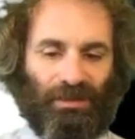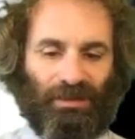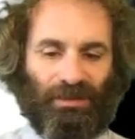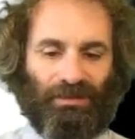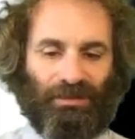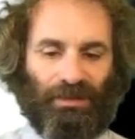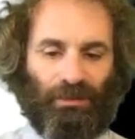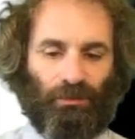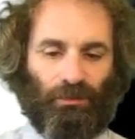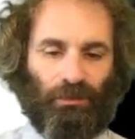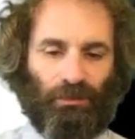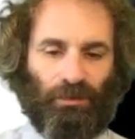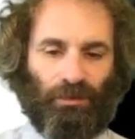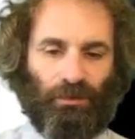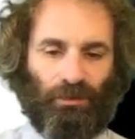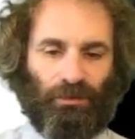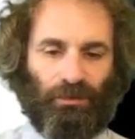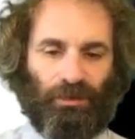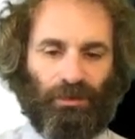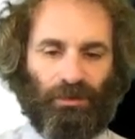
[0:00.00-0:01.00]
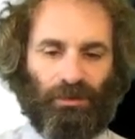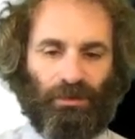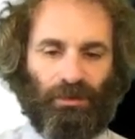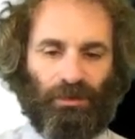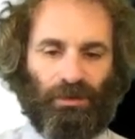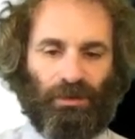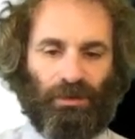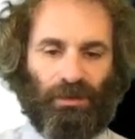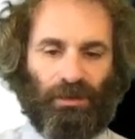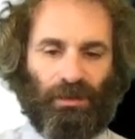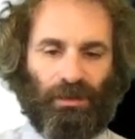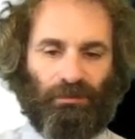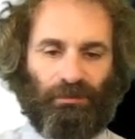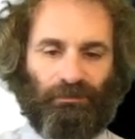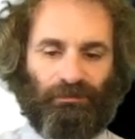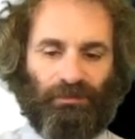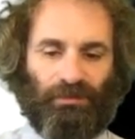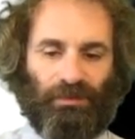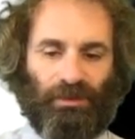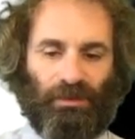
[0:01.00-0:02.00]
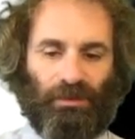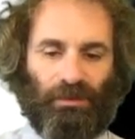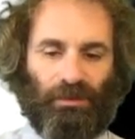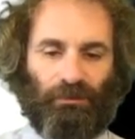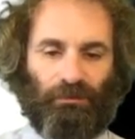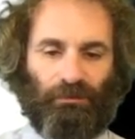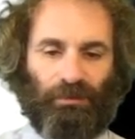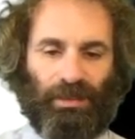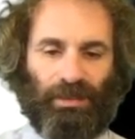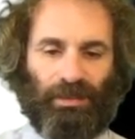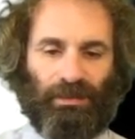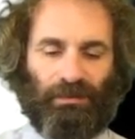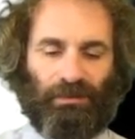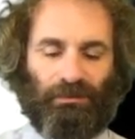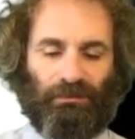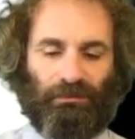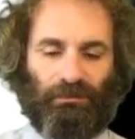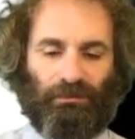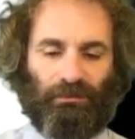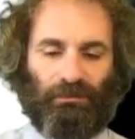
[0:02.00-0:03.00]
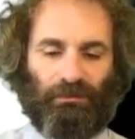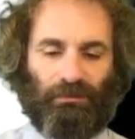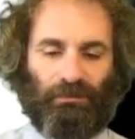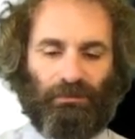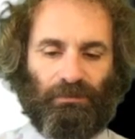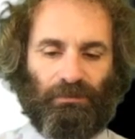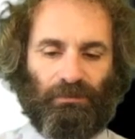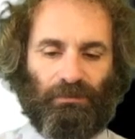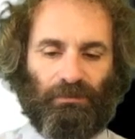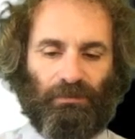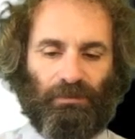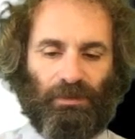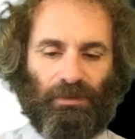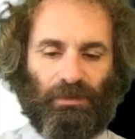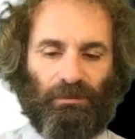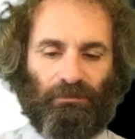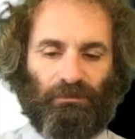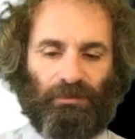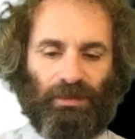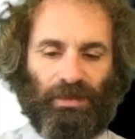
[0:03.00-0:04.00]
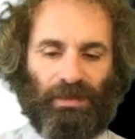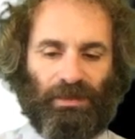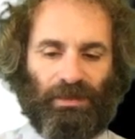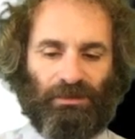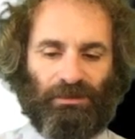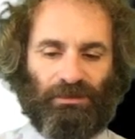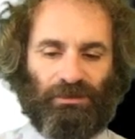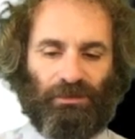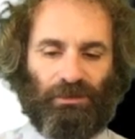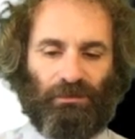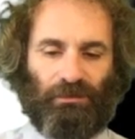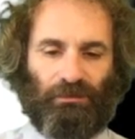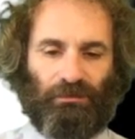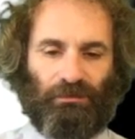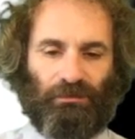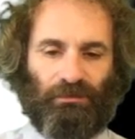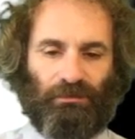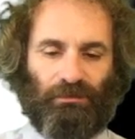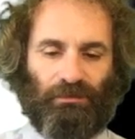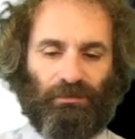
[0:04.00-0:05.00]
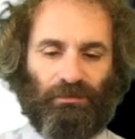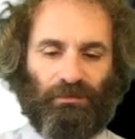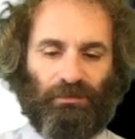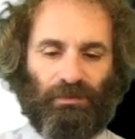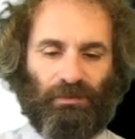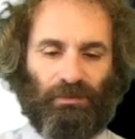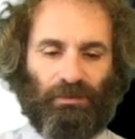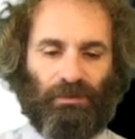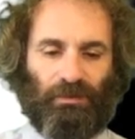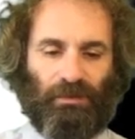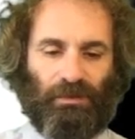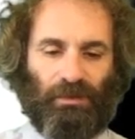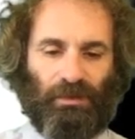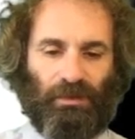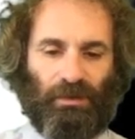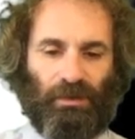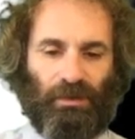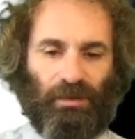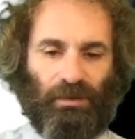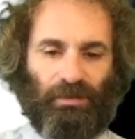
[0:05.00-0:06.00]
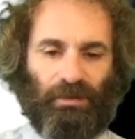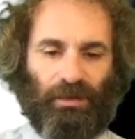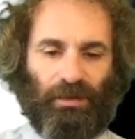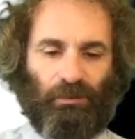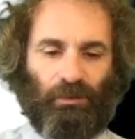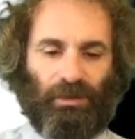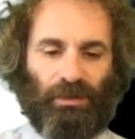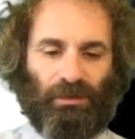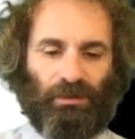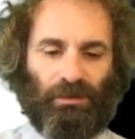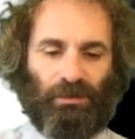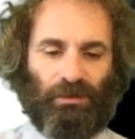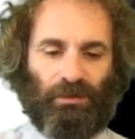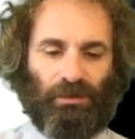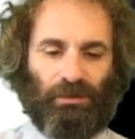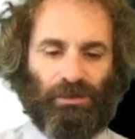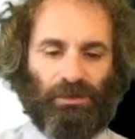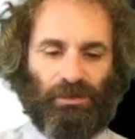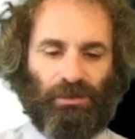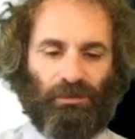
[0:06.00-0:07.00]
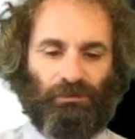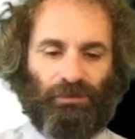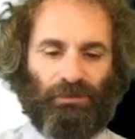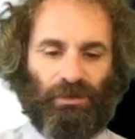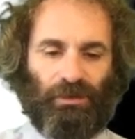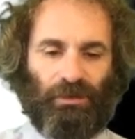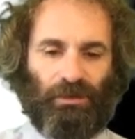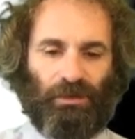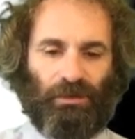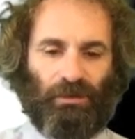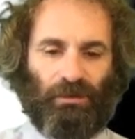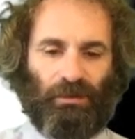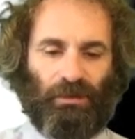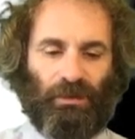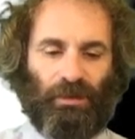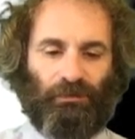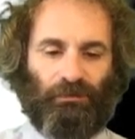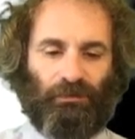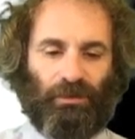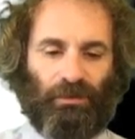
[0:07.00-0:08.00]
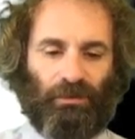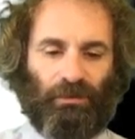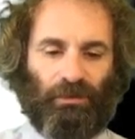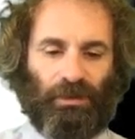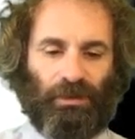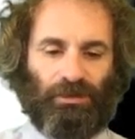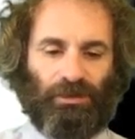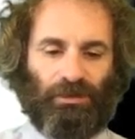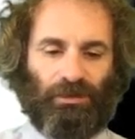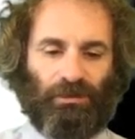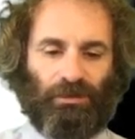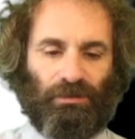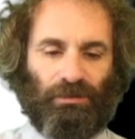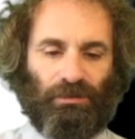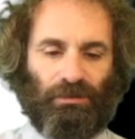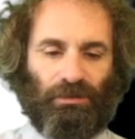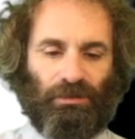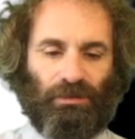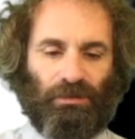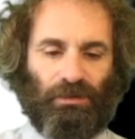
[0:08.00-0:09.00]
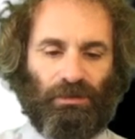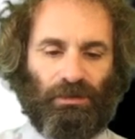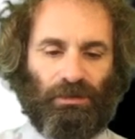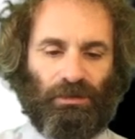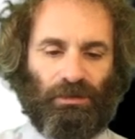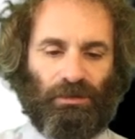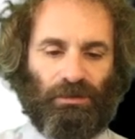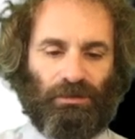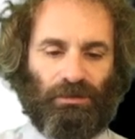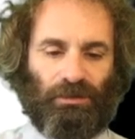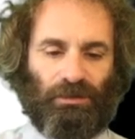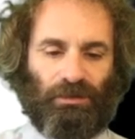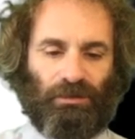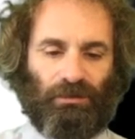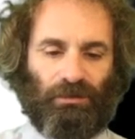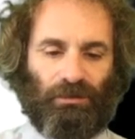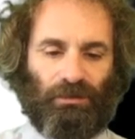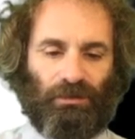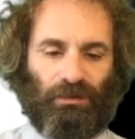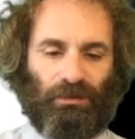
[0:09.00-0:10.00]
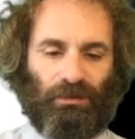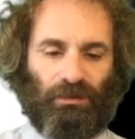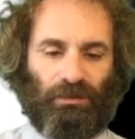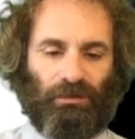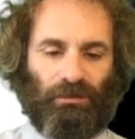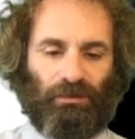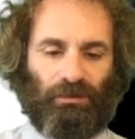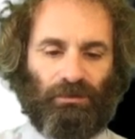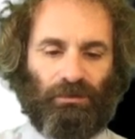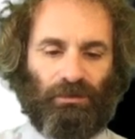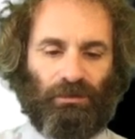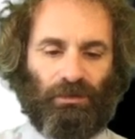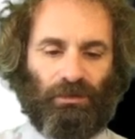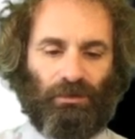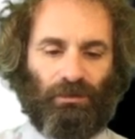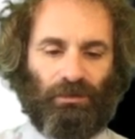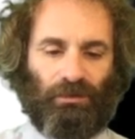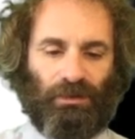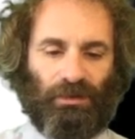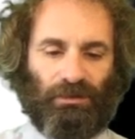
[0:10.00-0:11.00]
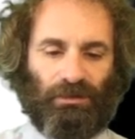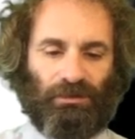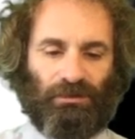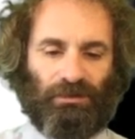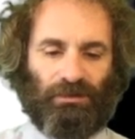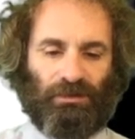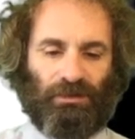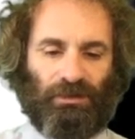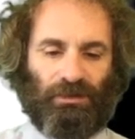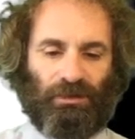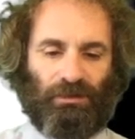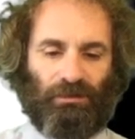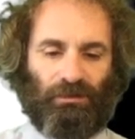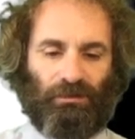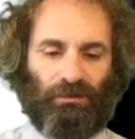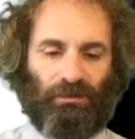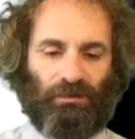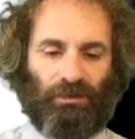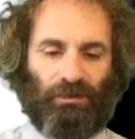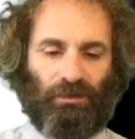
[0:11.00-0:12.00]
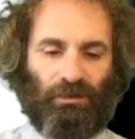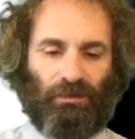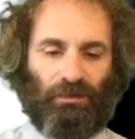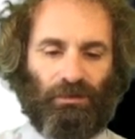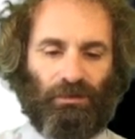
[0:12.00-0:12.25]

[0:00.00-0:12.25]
That will load array bracket 0. Then we could shift left logical, T0 gets T0,